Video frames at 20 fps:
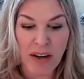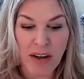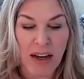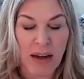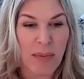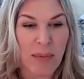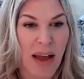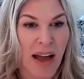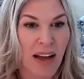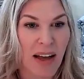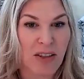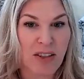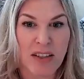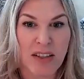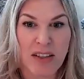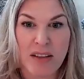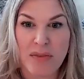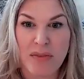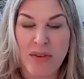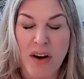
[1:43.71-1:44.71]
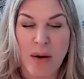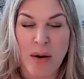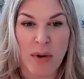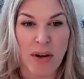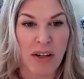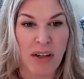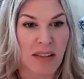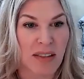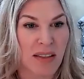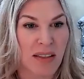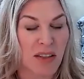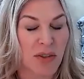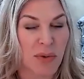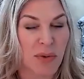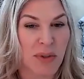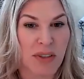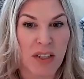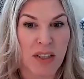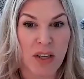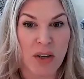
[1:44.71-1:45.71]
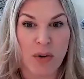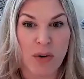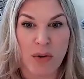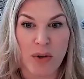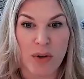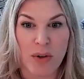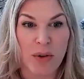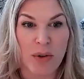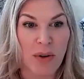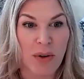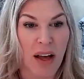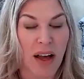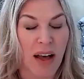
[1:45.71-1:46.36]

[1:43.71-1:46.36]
Actually, the farmer constituency grew.